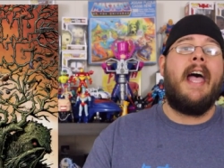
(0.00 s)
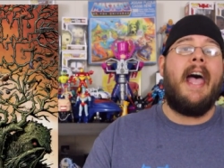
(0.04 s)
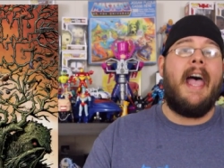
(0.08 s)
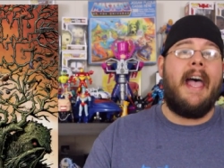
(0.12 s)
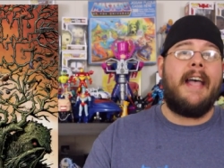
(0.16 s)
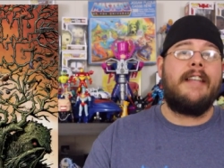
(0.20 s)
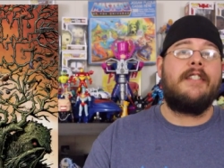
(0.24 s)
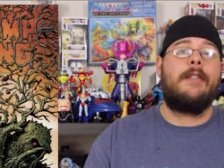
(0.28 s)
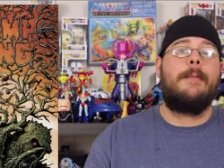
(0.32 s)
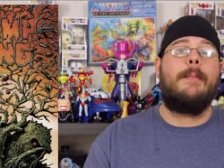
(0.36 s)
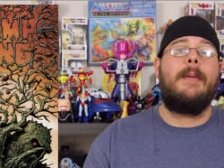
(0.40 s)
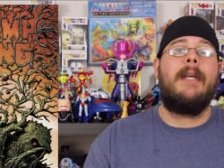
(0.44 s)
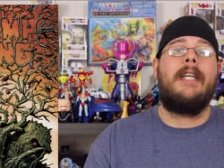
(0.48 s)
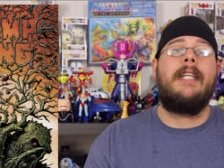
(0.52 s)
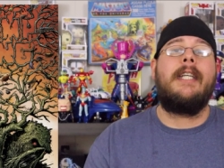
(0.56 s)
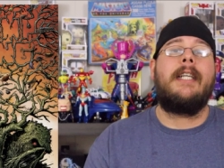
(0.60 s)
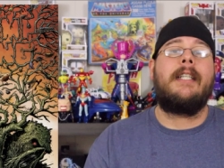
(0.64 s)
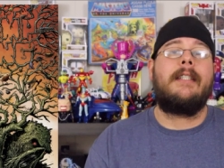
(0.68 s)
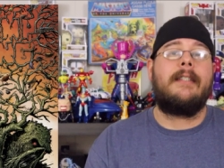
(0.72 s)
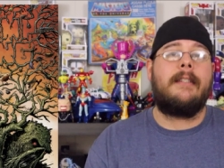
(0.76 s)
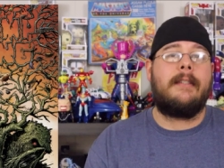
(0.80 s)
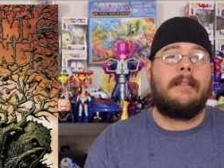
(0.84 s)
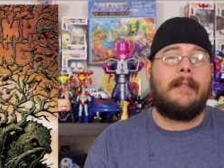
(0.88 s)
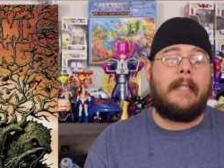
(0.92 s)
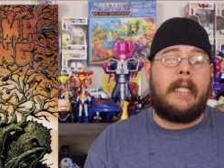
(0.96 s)
has been
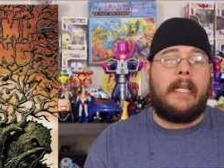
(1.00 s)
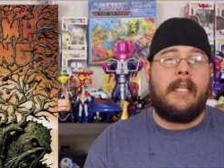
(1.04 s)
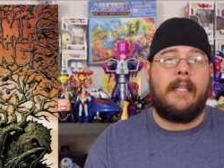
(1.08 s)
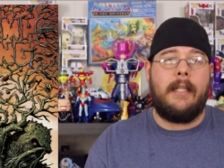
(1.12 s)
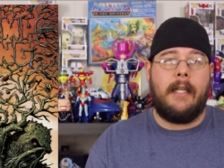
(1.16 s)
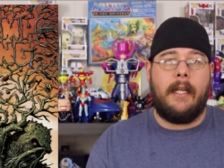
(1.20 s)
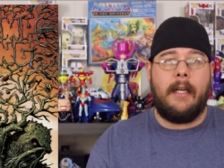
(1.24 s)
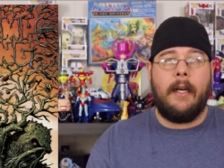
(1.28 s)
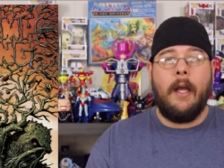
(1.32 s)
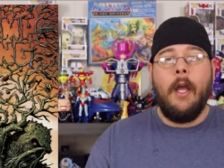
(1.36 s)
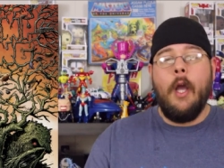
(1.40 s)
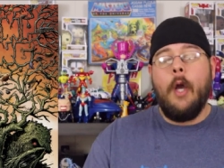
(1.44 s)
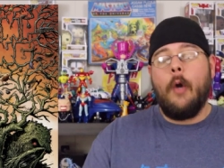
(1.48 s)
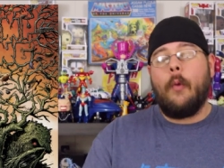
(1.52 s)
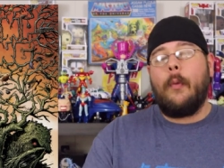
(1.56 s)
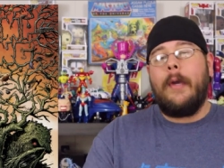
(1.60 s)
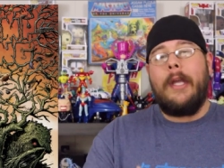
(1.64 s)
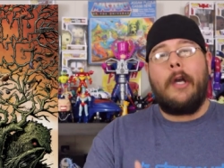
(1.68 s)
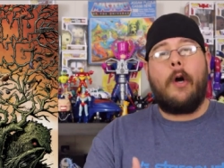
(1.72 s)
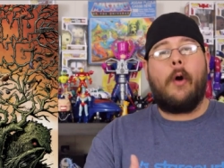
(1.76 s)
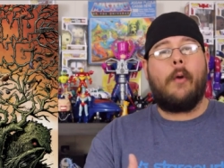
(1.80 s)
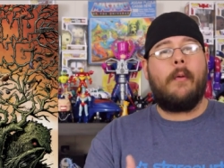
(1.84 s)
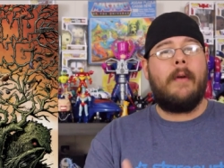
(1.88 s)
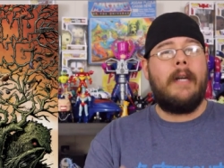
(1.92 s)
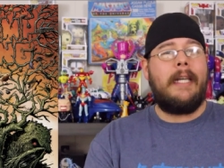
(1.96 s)
extended.
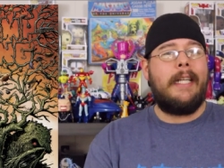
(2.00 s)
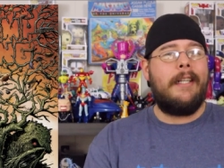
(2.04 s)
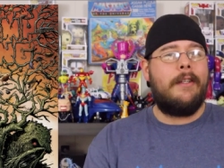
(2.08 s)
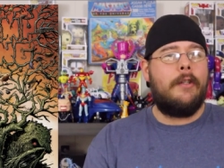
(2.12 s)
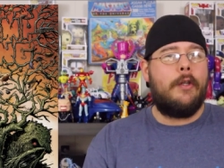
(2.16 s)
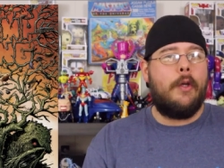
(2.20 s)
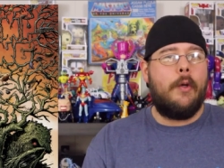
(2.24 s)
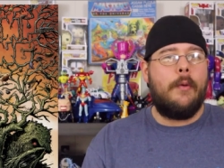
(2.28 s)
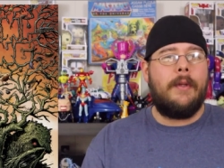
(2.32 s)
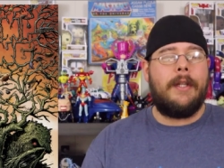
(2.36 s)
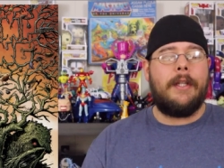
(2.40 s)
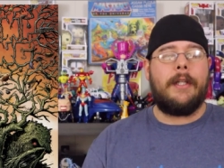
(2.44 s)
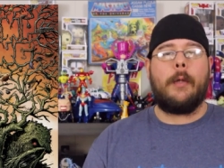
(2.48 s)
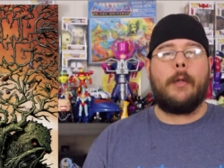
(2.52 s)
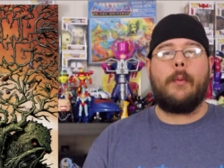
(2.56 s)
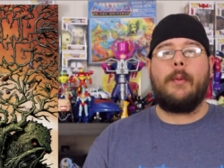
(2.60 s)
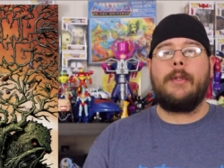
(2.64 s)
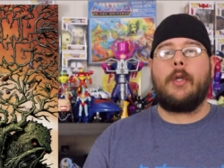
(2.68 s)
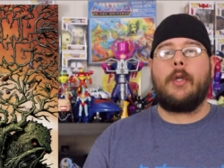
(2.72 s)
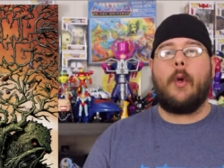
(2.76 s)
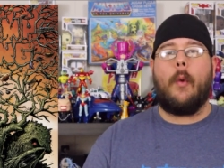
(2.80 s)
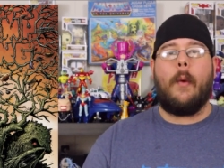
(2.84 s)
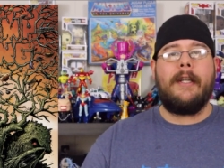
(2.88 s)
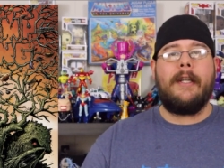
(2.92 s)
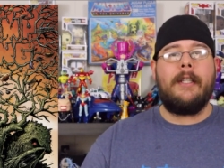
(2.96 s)
We already knew that there
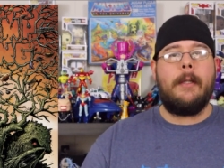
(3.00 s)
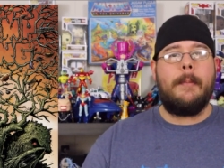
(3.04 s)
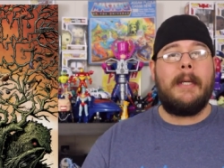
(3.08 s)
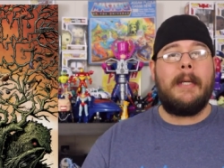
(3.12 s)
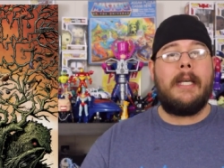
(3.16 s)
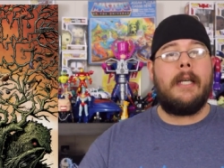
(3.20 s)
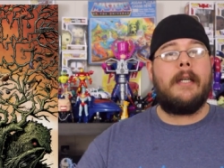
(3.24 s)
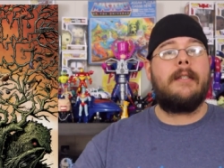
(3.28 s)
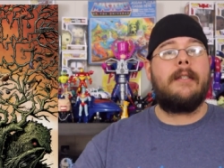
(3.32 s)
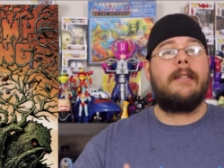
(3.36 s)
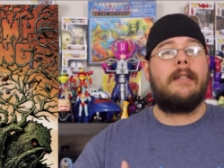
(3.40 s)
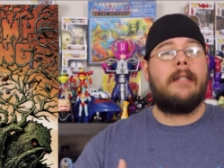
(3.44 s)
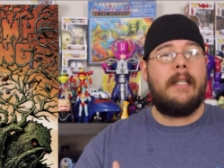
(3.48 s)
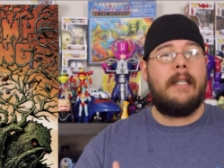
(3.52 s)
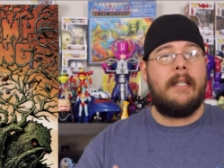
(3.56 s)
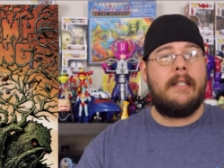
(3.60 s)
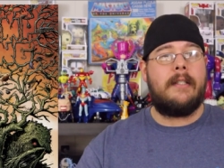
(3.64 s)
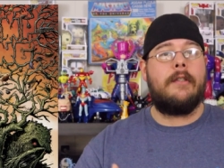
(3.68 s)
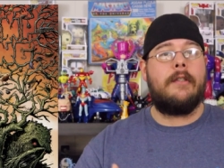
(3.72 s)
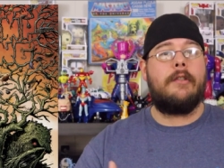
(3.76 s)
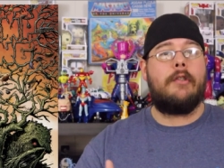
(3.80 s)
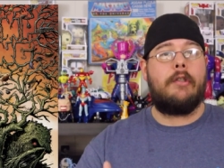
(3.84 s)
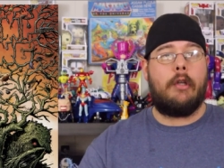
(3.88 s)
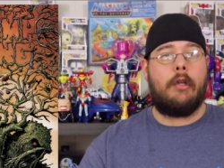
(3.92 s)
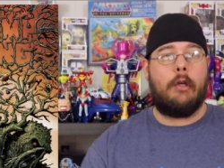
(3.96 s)
was going to be a
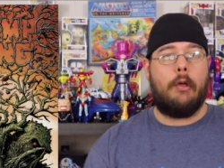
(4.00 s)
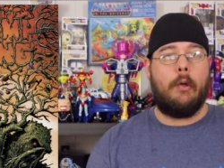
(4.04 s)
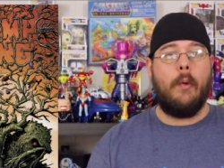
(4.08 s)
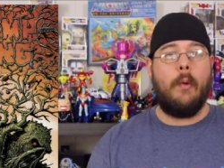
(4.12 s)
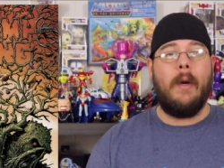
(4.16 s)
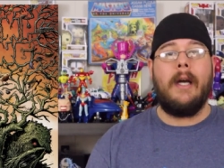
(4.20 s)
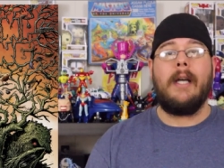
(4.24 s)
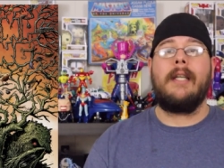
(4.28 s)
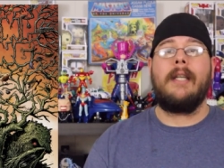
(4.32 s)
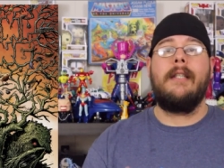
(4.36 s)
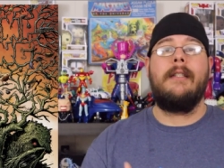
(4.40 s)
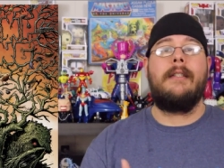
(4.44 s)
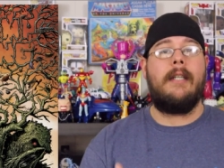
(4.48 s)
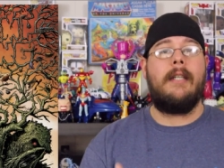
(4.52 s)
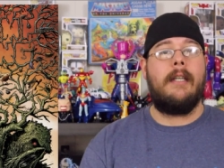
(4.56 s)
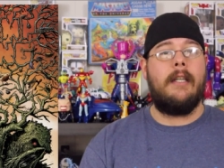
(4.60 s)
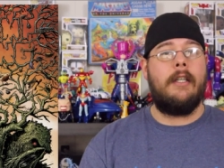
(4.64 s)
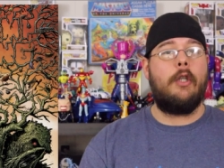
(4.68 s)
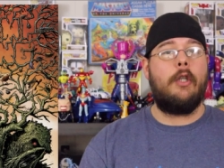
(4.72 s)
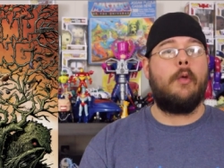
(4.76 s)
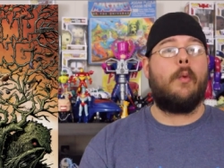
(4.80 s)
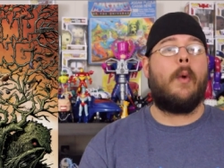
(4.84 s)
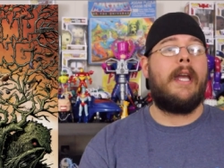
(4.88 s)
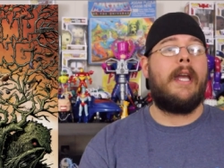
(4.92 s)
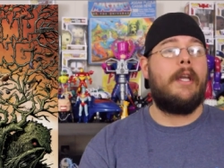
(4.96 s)
season two, a
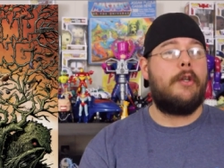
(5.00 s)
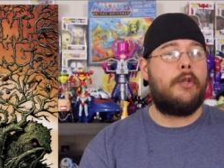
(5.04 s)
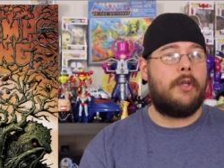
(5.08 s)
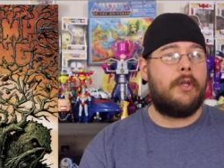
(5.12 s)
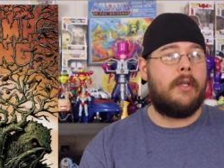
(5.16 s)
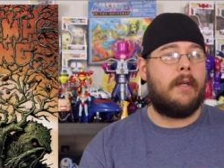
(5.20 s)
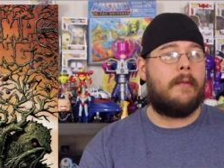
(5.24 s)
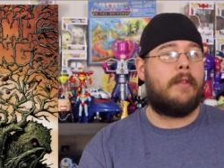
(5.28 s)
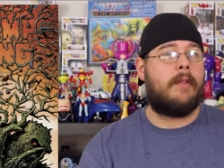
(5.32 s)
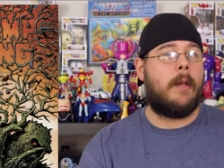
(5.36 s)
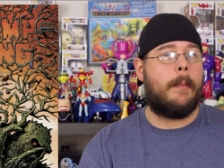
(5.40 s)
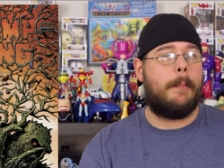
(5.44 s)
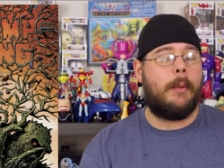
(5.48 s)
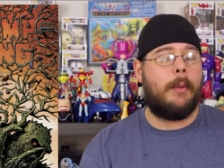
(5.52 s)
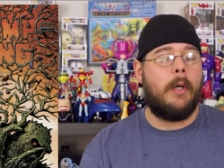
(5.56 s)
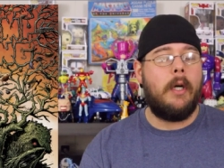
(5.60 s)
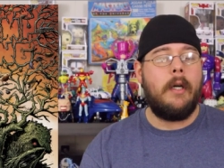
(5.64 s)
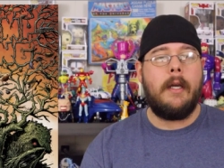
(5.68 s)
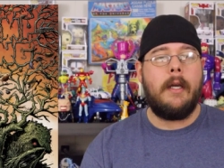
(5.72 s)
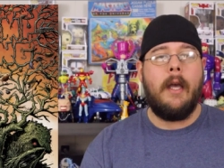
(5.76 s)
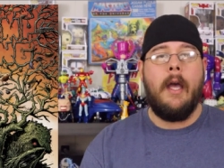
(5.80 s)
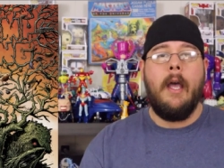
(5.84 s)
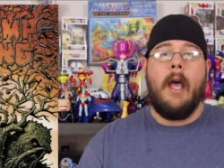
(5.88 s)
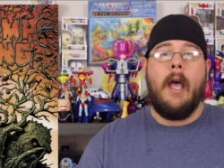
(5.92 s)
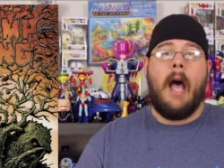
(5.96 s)
continuation of the
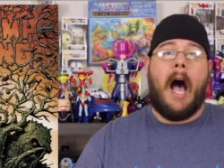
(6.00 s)
book.